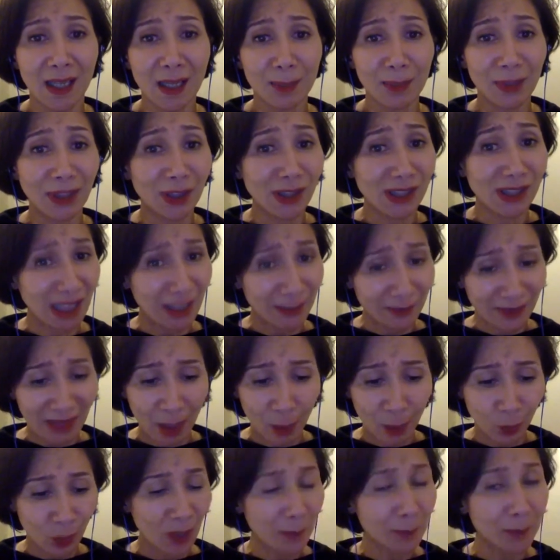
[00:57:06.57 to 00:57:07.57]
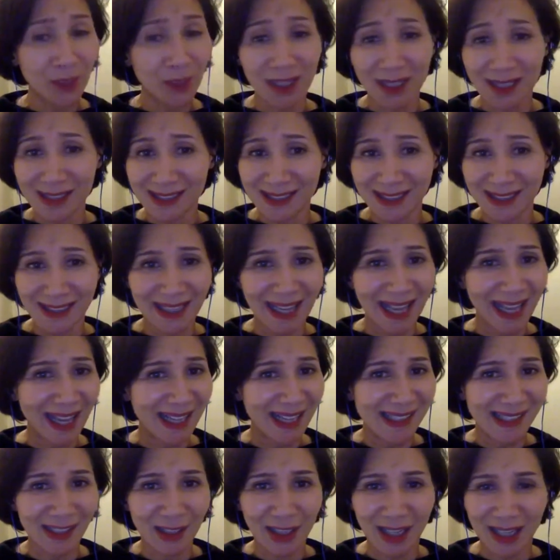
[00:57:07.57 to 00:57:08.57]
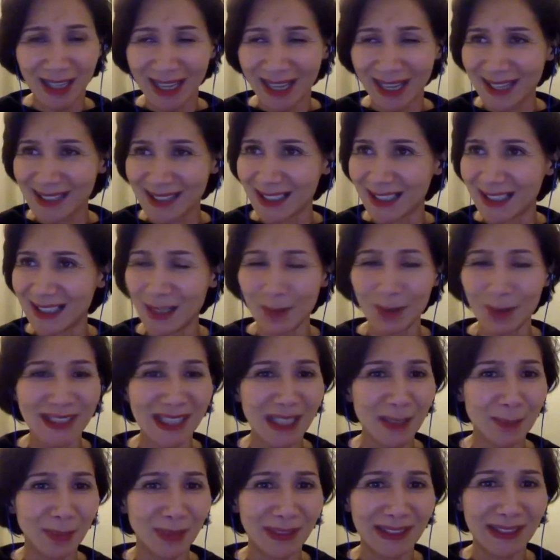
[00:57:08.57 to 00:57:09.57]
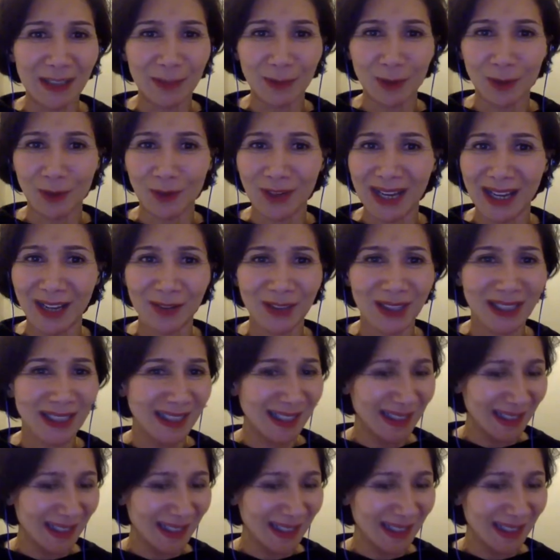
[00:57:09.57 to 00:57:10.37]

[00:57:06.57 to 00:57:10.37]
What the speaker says: Because if that one person has a limiting belief around